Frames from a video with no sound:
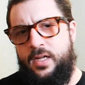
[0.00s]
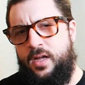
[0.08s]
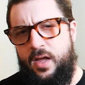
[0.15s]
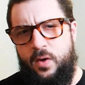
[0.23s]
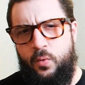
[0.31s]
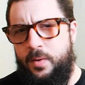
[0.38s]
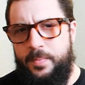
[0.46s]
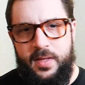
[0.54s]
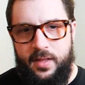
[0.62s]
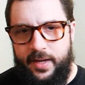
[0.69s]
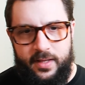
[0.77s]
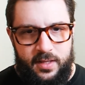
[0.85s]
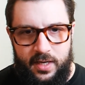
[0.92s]
it would have been
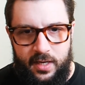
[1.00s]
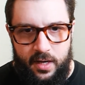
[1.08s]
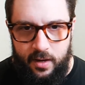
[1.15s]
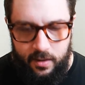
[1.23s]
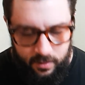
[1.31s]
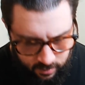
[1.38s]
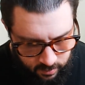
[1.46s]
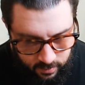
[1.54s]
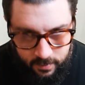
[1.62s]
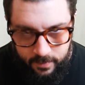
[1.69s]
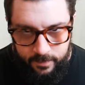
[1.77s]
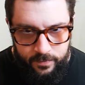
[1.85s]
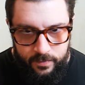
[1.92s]
like the
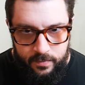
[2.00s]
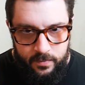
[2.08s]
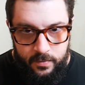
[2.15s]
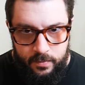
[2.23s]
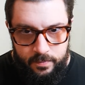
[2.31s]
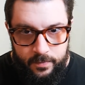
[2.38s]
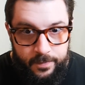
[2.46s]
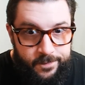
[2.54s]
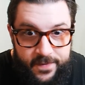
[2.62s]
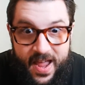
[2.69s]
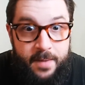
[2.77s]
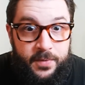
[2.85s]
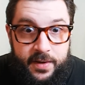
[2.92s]

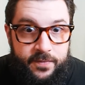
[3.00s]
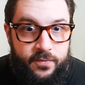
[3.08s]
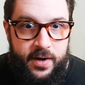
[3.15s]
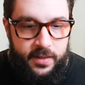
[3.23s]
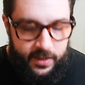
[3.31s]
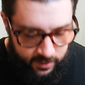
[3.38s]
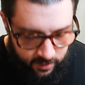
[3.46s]
family-friendly